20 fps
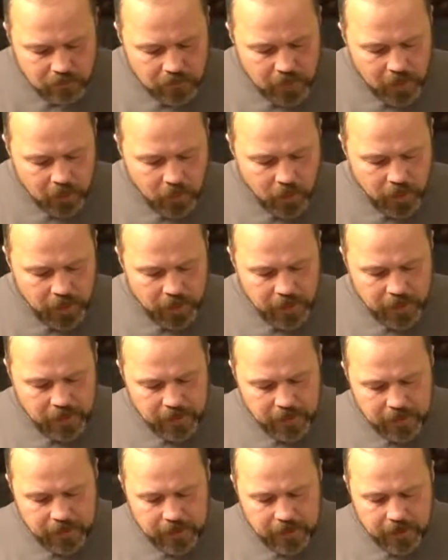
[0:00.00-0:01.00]

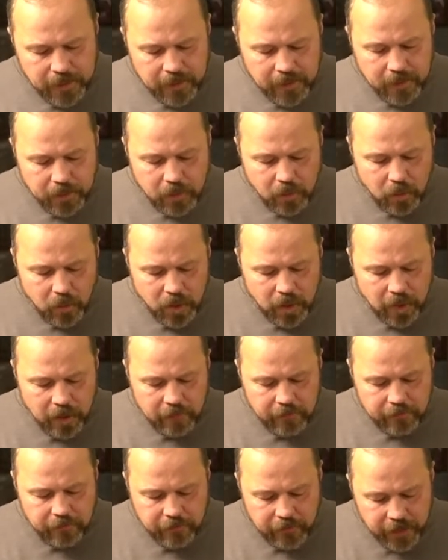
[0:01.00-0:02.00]
where you are
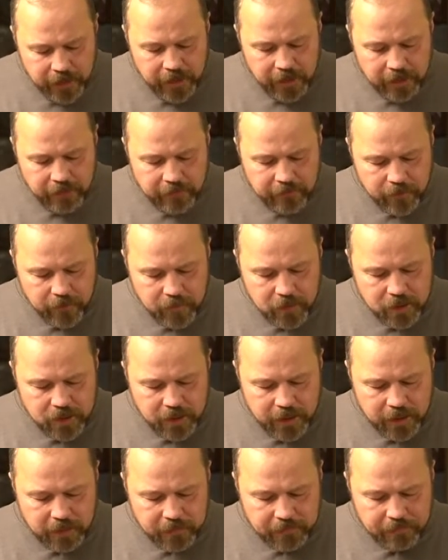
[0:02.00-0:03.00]
free from
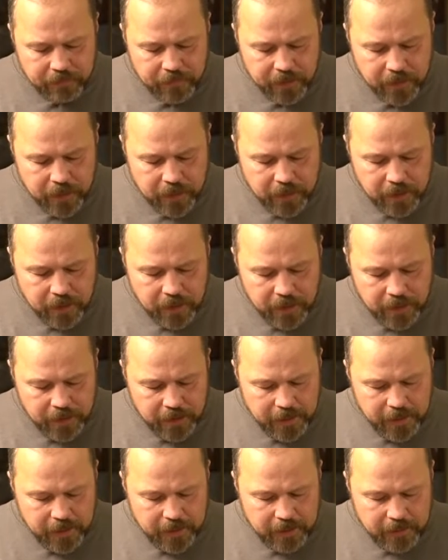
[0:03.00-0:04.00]
sin,
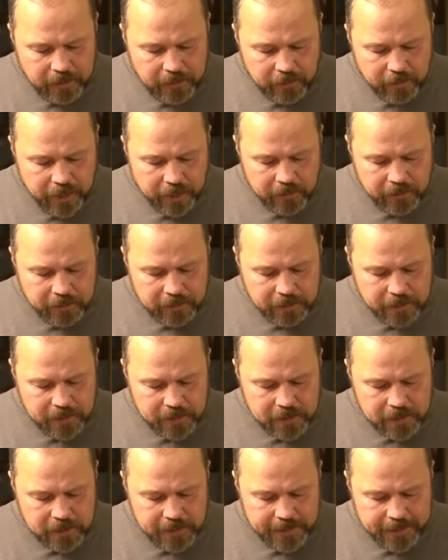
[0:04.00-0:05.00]
and the Bible tells
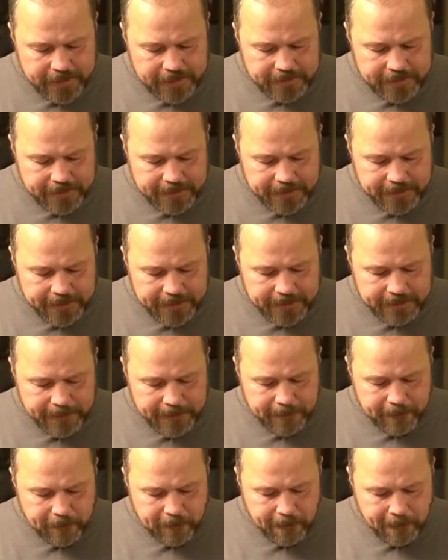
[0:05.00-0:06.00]
us that in
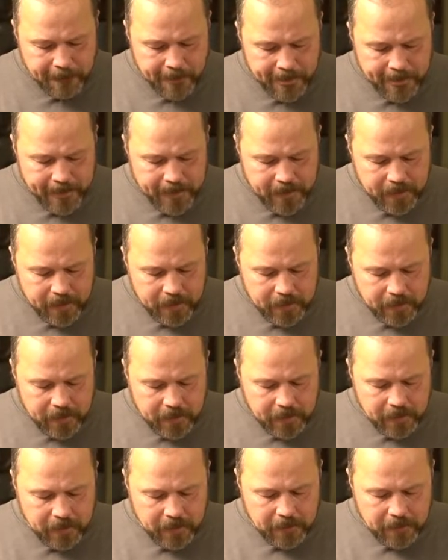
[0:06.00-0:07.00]
uh,
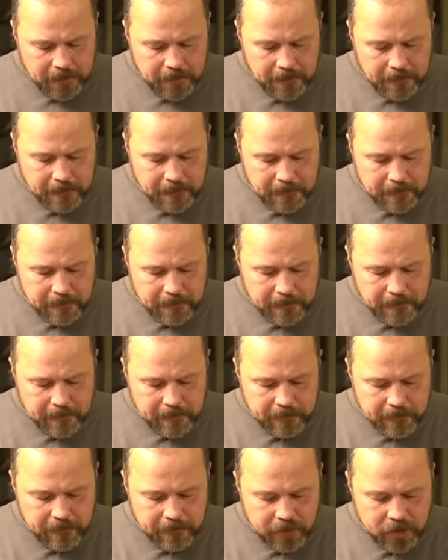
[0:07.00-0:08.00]
uh,
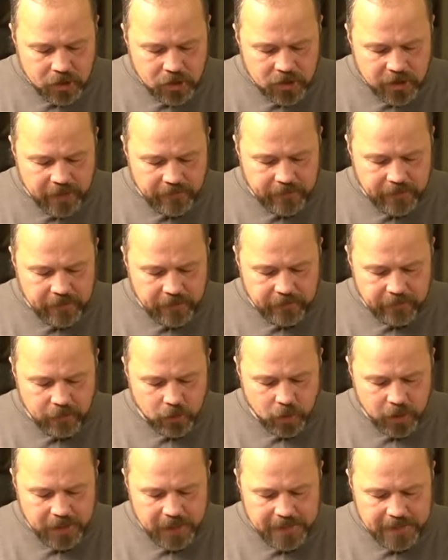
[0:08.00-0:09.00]
verse seven:
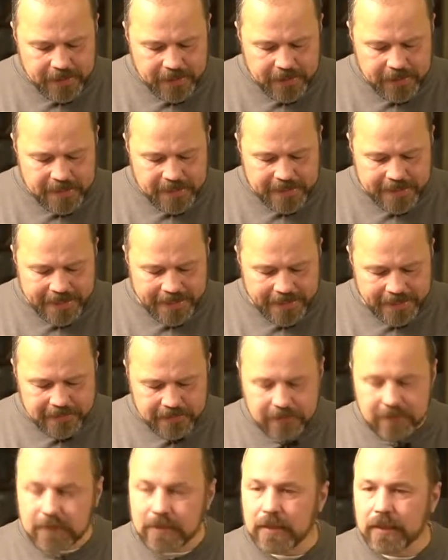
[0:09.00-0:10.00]
"For he that is
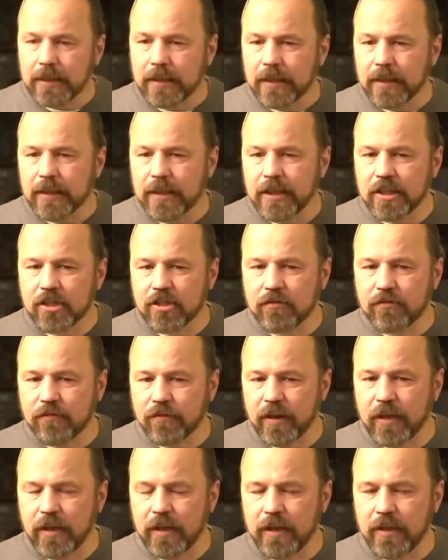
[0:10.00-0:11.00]
dead is
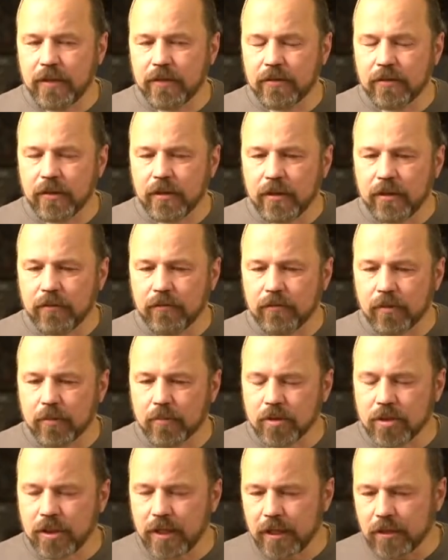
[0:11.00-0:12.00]
freed from
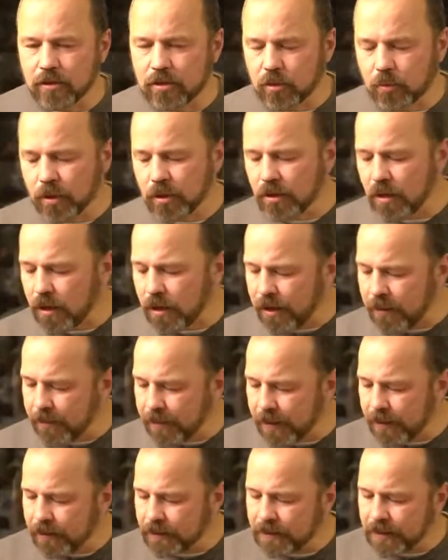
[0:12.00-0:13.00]
sin." So we're talking
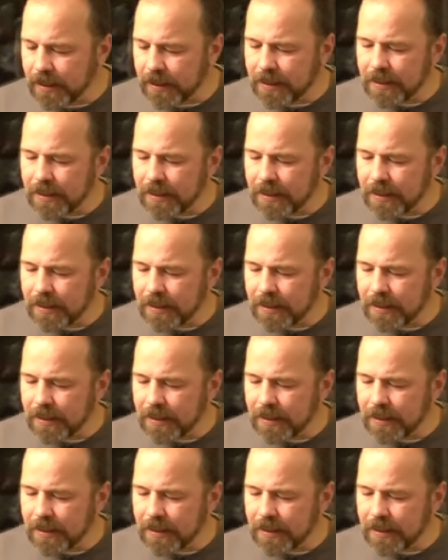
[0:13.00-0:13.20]
about